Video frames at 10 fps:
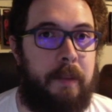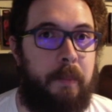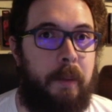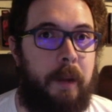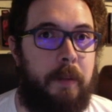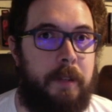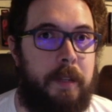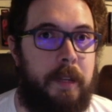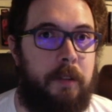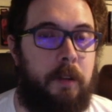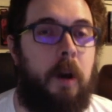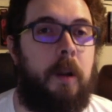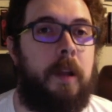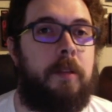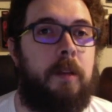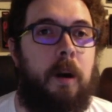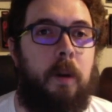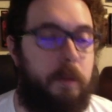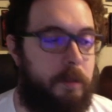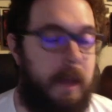when I was a kid, because all I saw
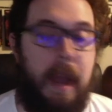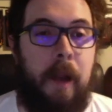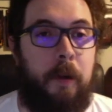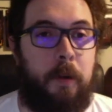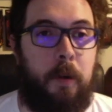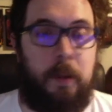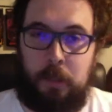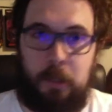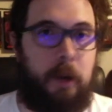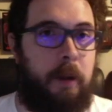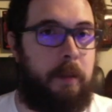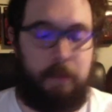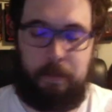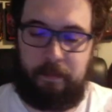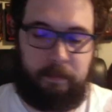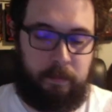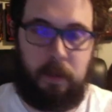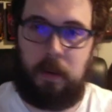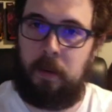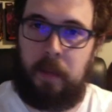was the hair growing, the claw, the
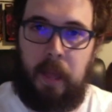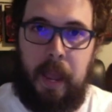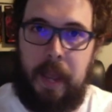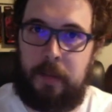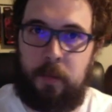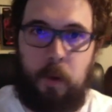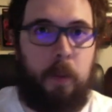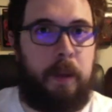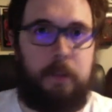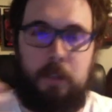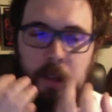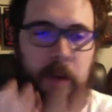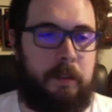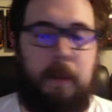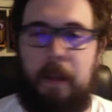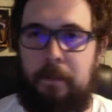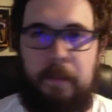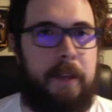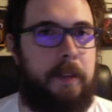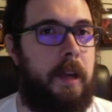hand growing, the claws coming out, the
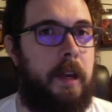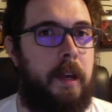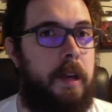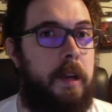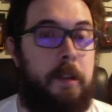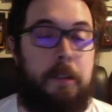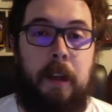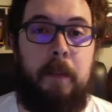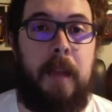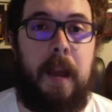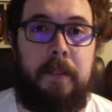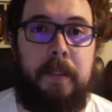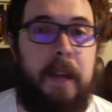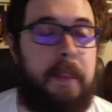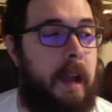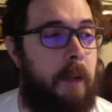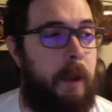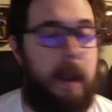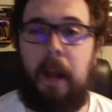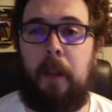fangs. Scared me half to death. I
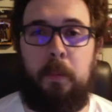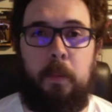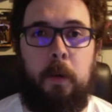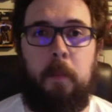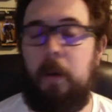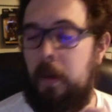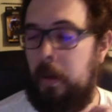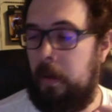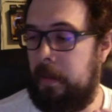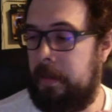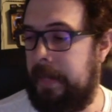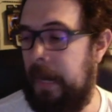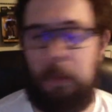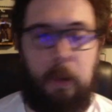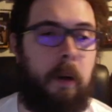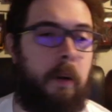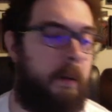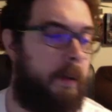ran out of the room, down the hall,